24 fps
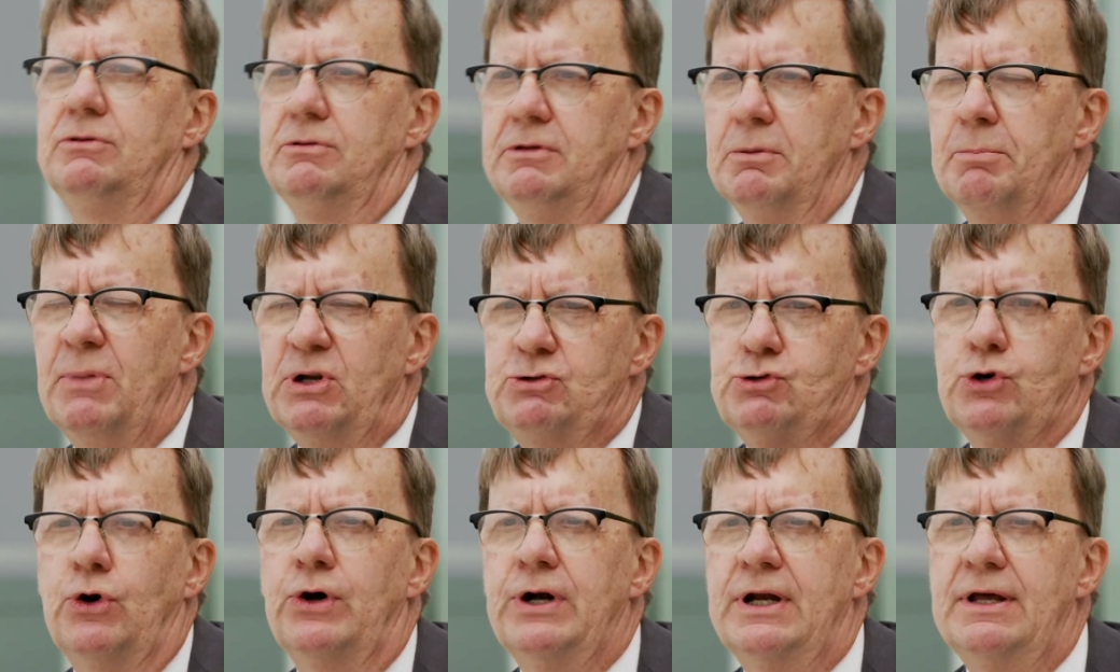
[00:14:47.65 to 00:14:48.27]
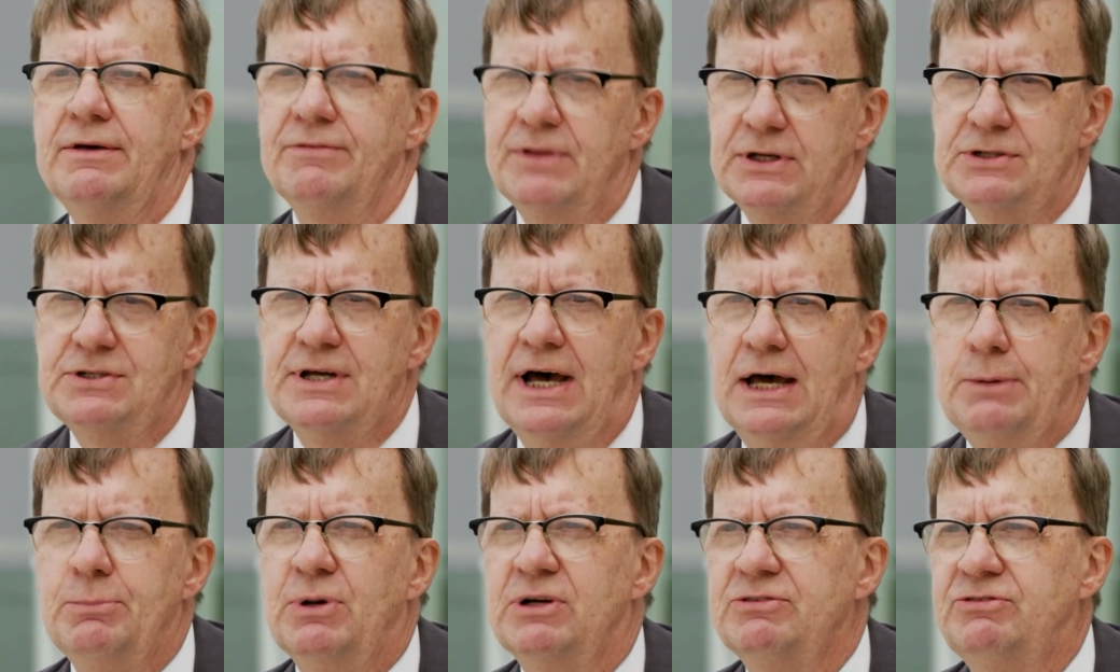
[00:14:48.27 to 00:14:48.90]
the majority of the
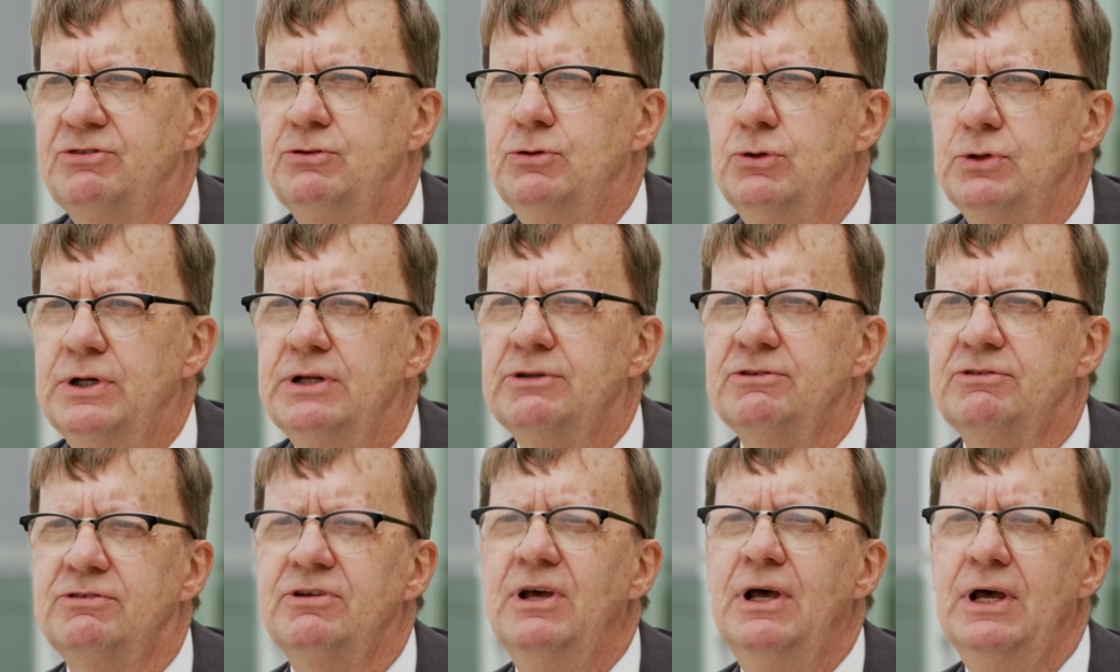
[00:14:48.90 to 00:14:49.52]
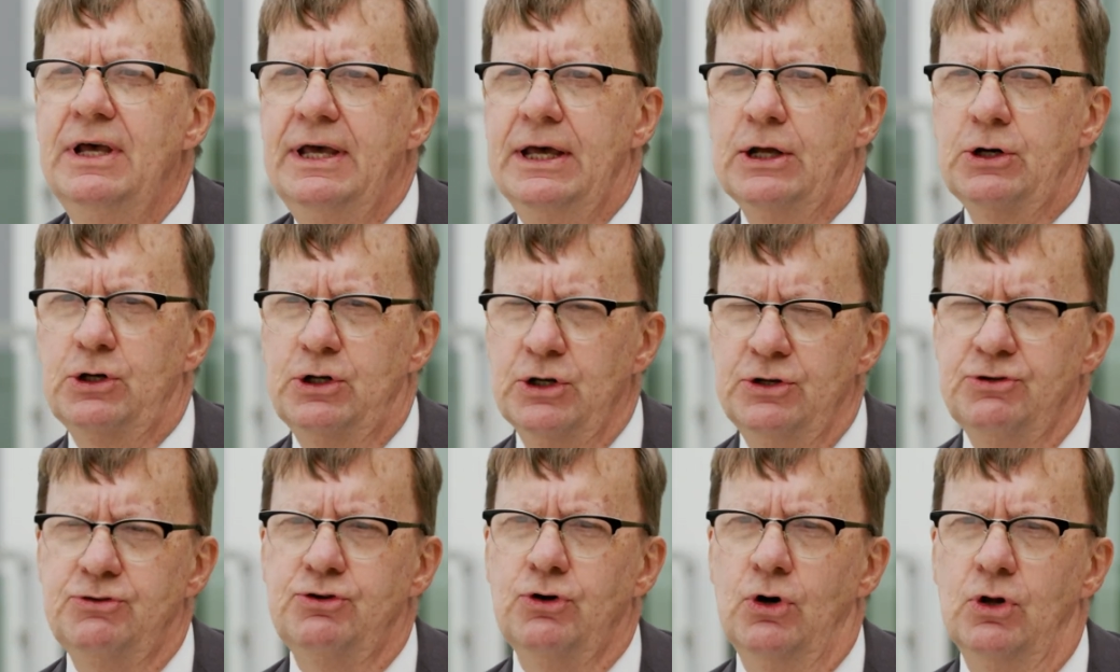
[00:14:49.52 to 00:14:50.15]
time are students in
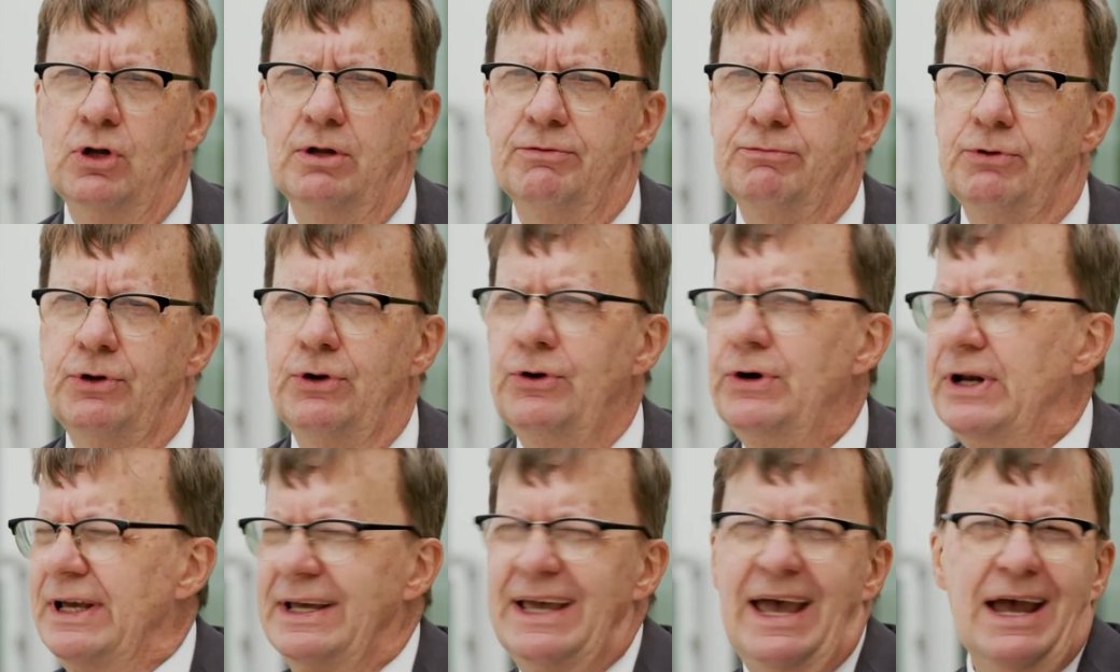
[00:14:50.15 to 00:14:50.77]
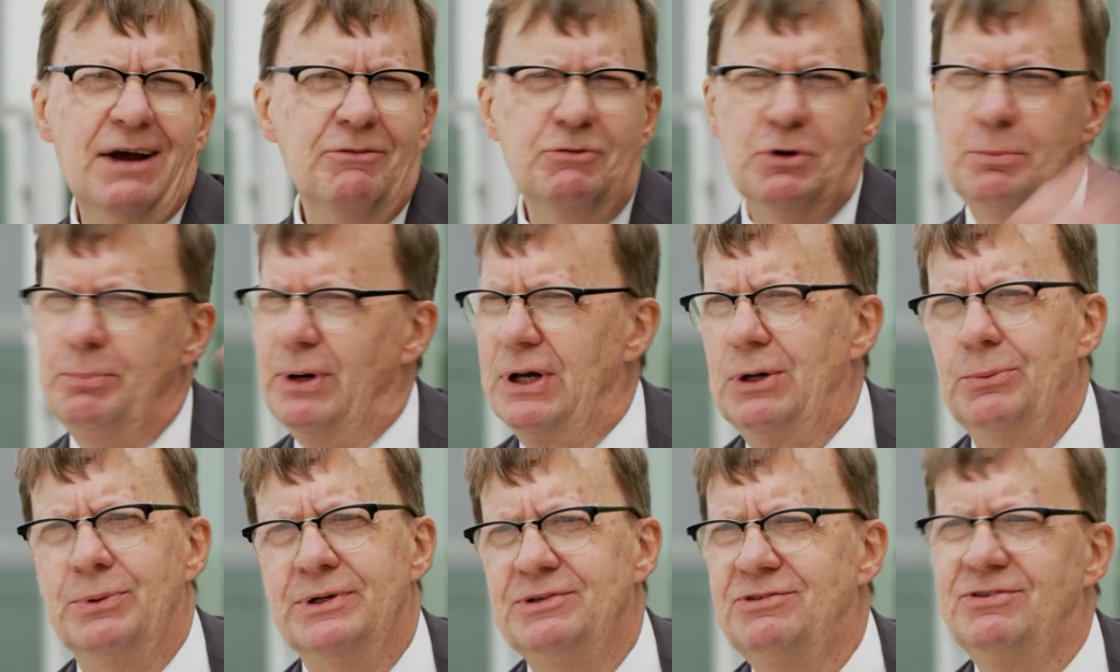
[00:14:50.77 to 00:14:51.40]
control of learning,
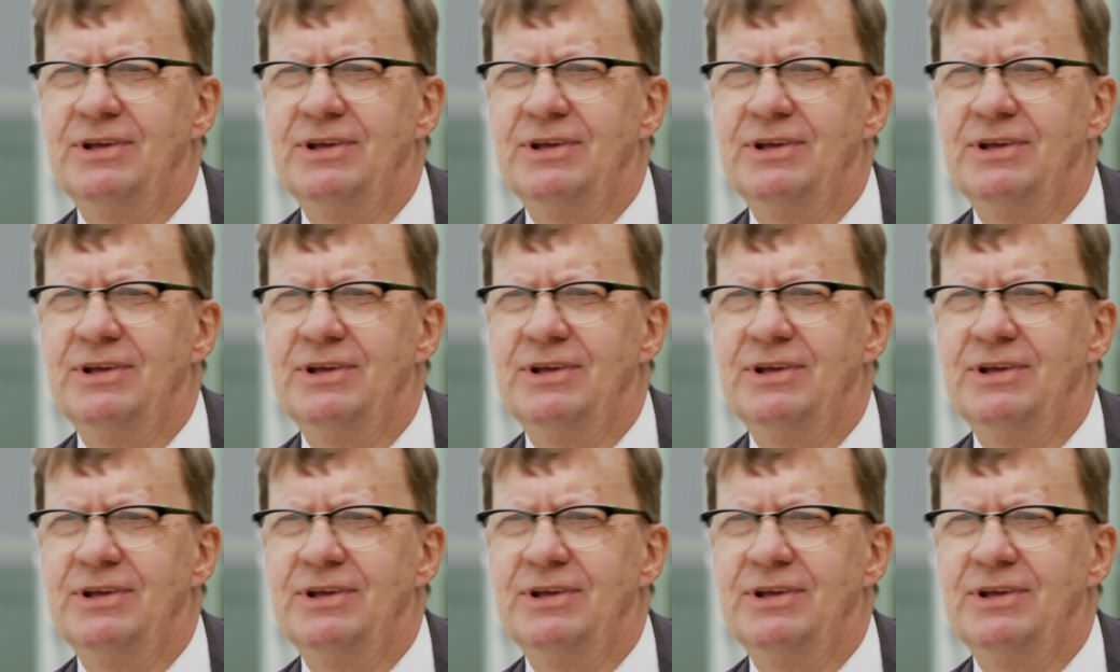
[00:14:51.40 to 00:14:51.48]
everybody would